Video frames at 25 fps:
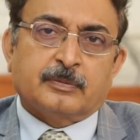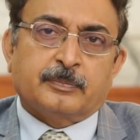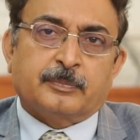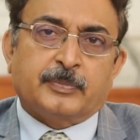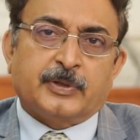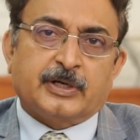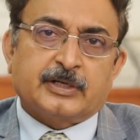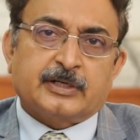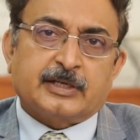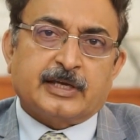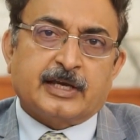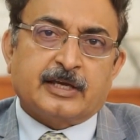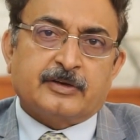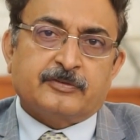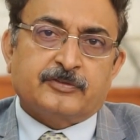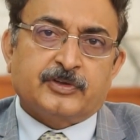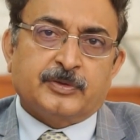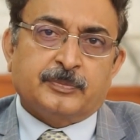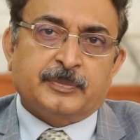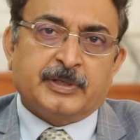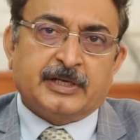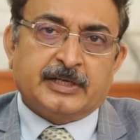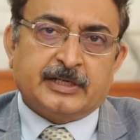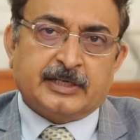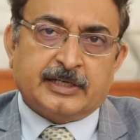But, and we
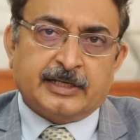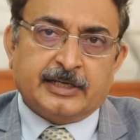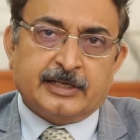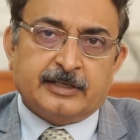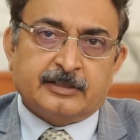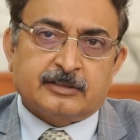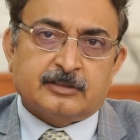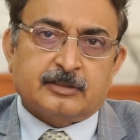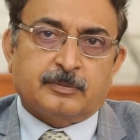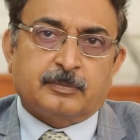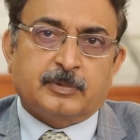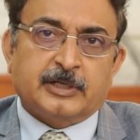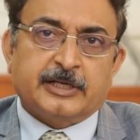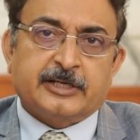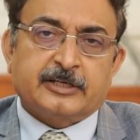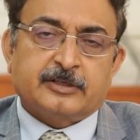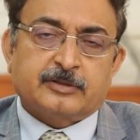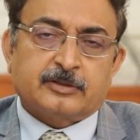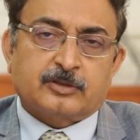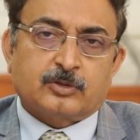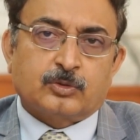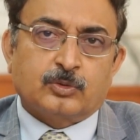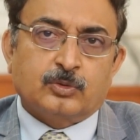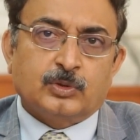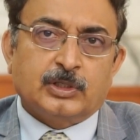maintained the
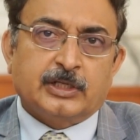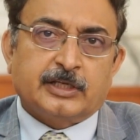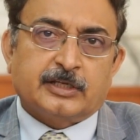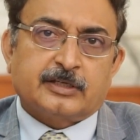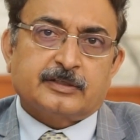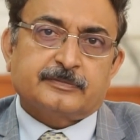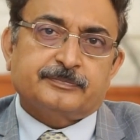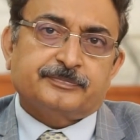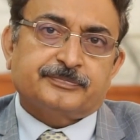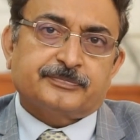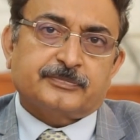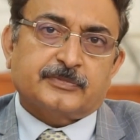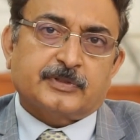brain cooling